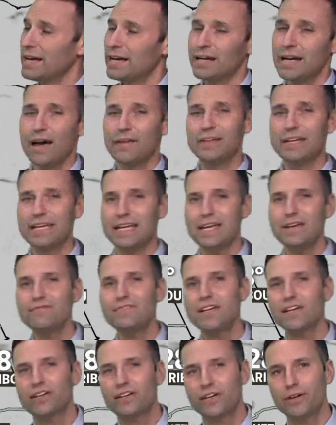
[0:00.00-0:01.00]
Now the
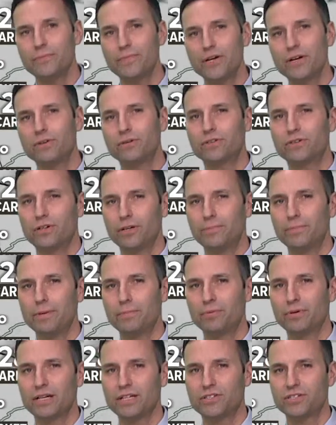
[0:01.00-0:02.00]
evening commute could be
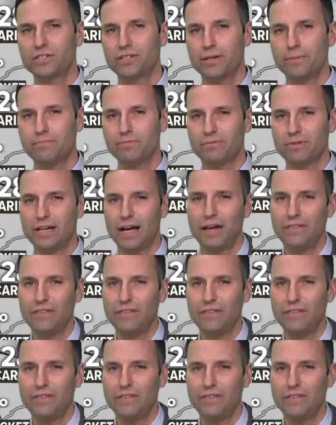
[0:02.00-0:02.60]
pretty slippery.